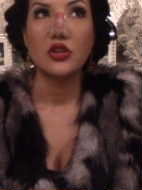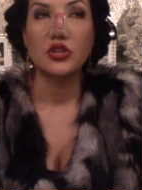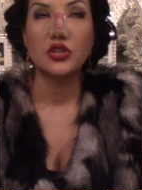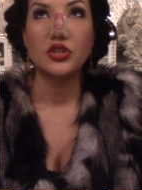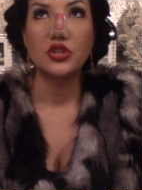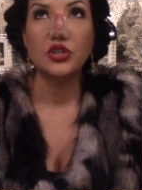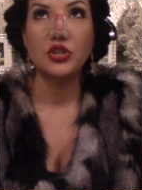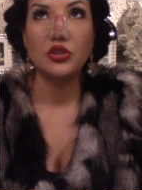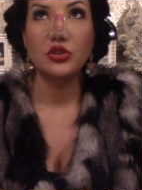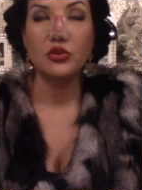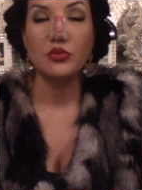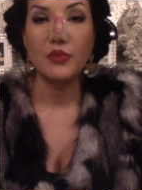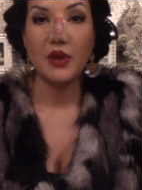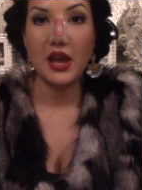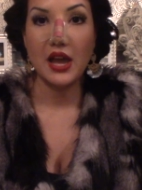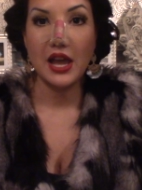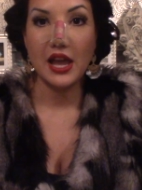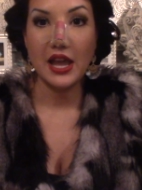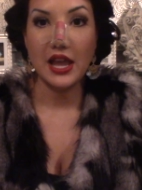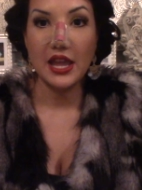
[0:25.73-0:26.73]
to
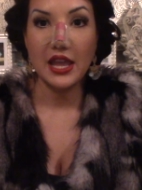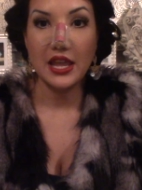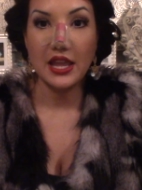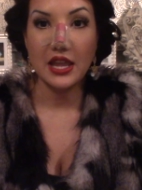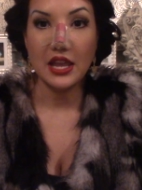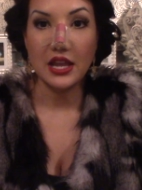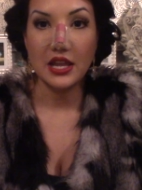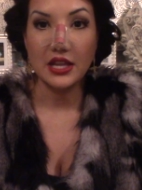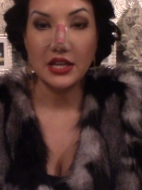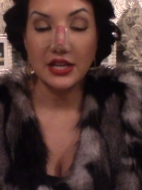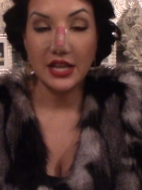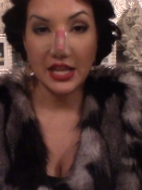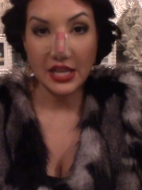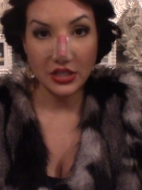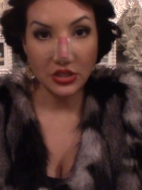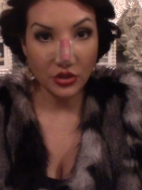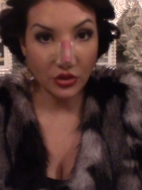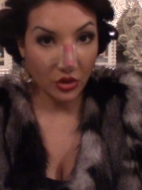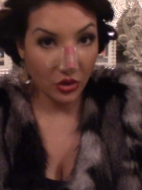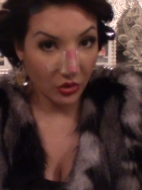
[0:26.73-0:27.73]
my
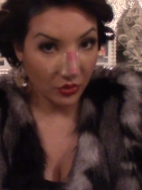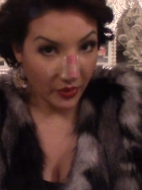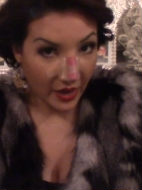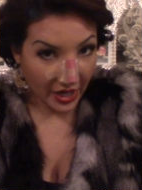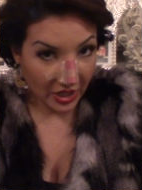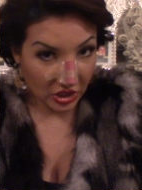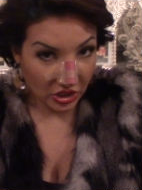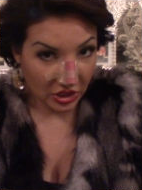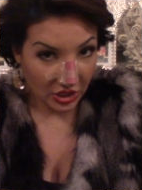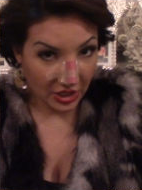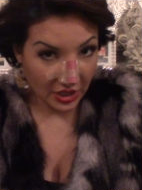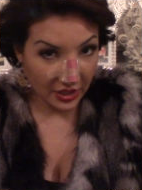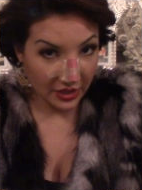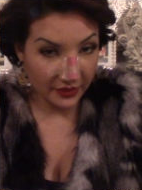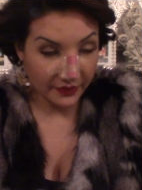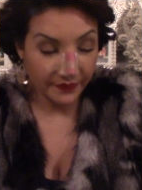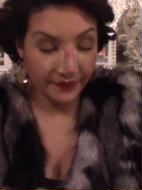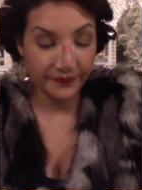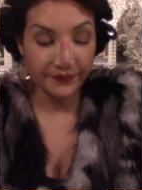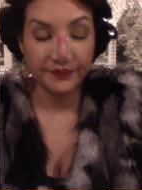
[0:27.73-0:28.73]
nasal
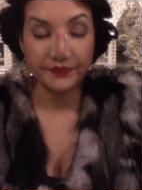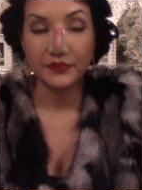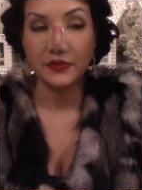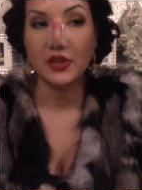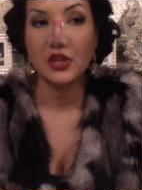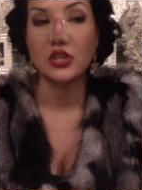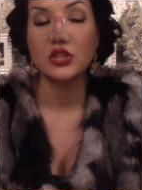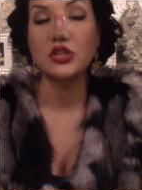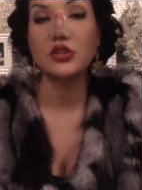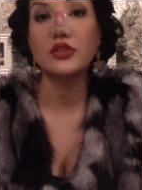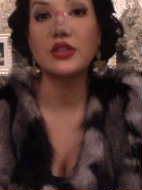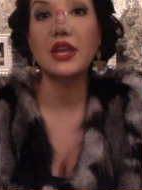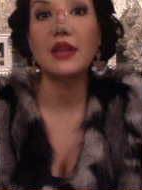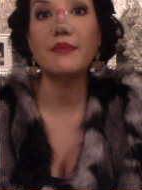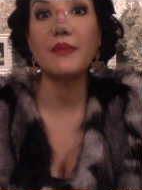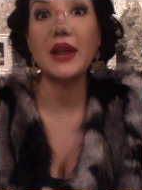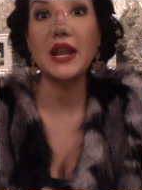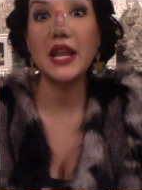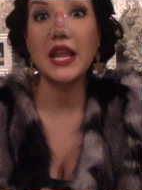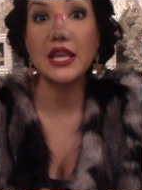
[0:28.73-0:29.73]
correction to then
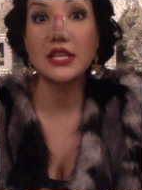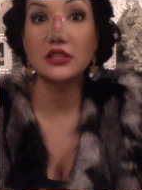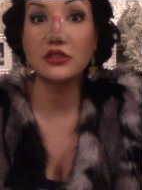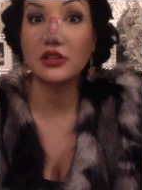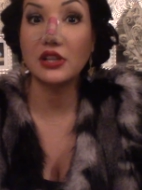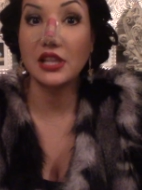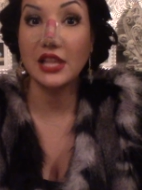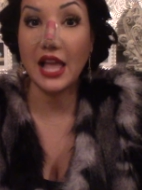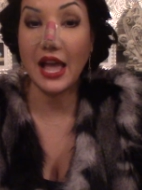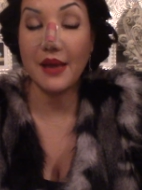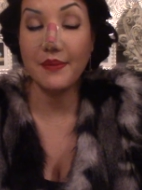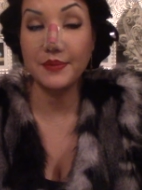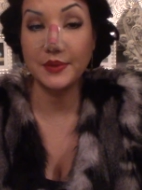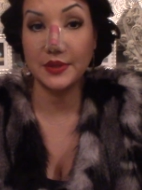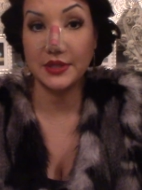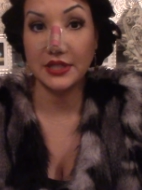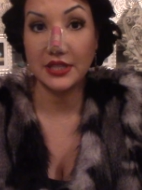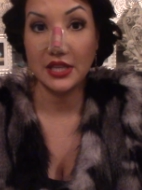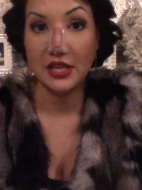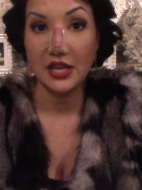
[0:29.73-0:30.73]
my nasal
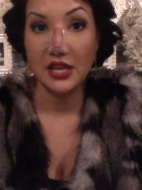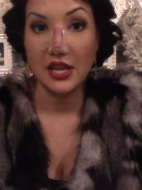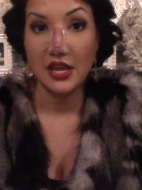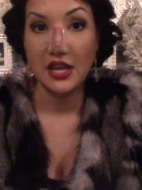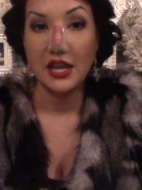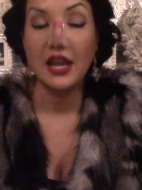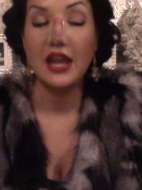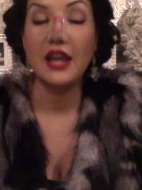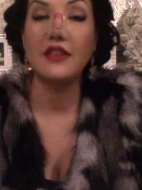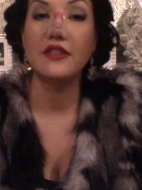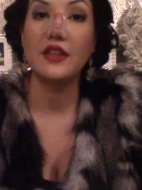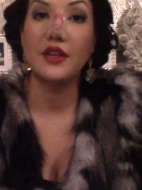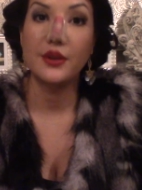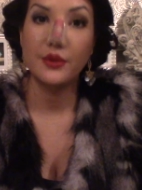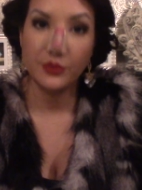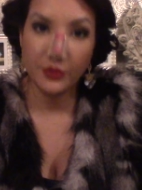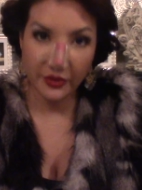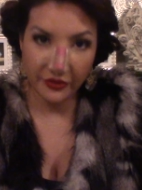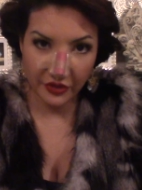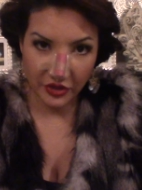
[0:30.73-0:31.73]
collapse and then
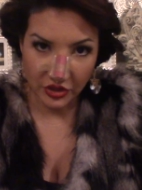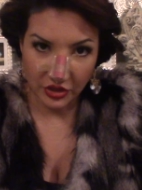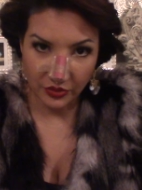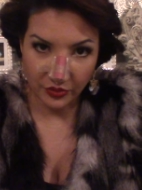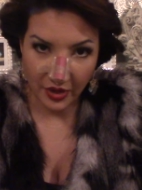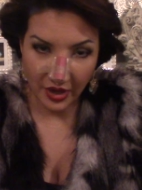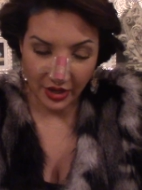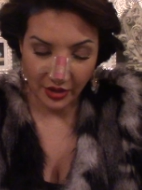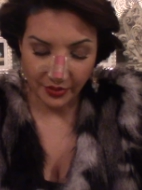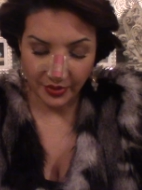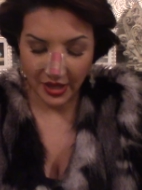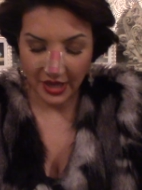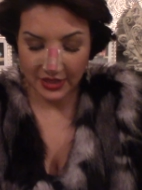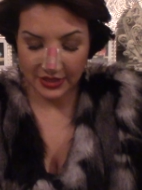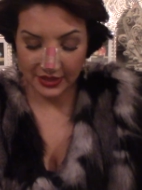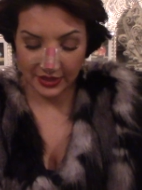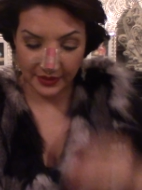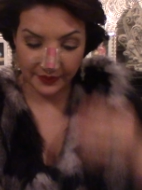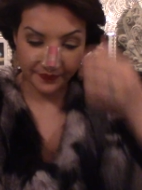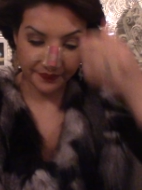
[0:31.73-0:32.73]
revision
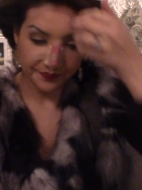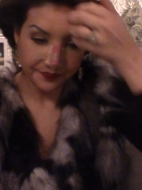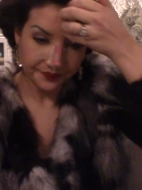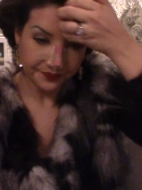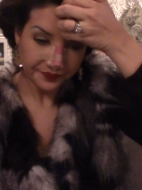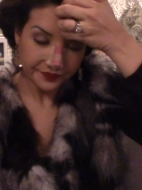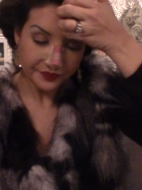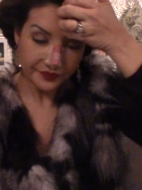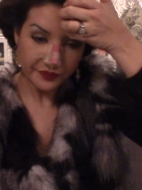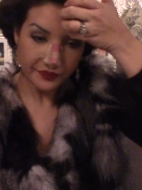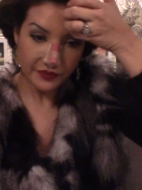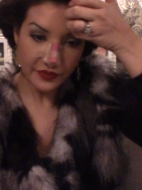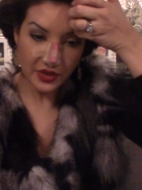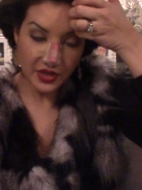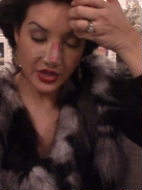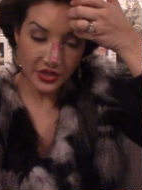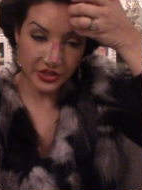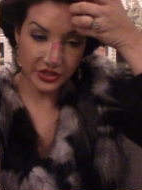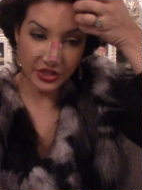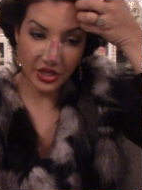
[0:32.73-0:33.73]
rhinoplasty.
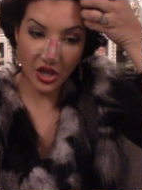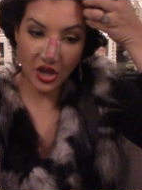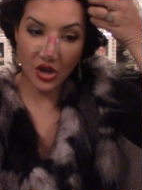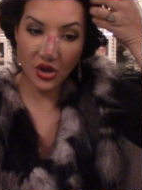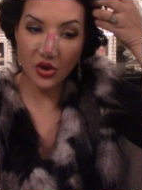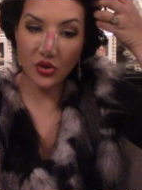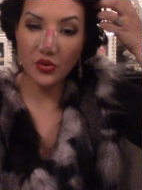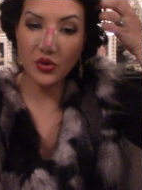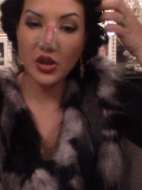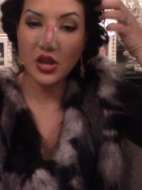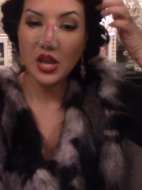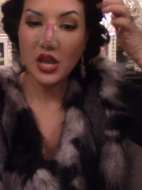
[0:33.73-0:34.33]
So